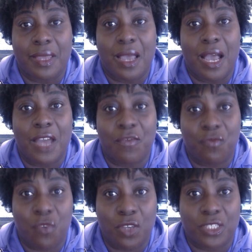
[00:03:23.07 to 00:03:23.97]

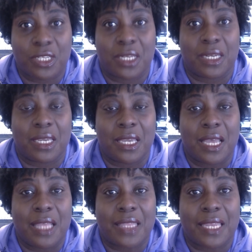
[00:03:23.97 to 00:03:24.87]
Unfortunately,
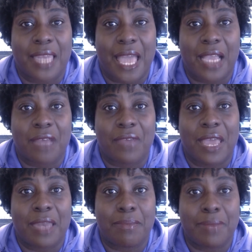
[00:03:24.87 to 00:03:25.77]
the lack of
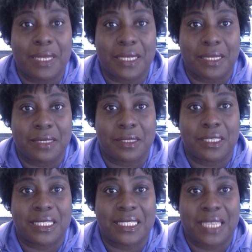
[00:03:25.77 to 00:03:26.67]
admittance to
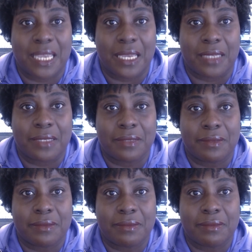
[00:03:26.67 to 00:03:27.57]
sin
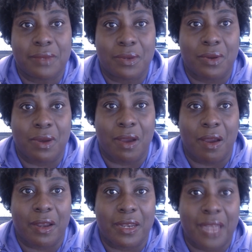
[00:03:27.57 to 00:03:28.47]
or
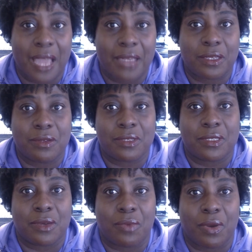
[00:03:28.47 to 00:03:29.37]
our not
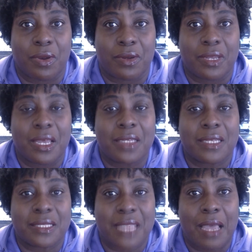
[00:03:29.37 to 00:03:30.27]
using the word
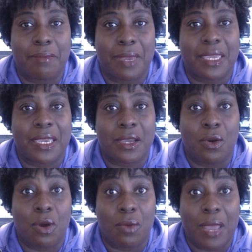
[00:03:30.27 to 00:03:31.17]
does not make it
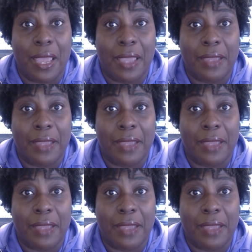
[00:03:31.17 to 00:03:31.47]
go away.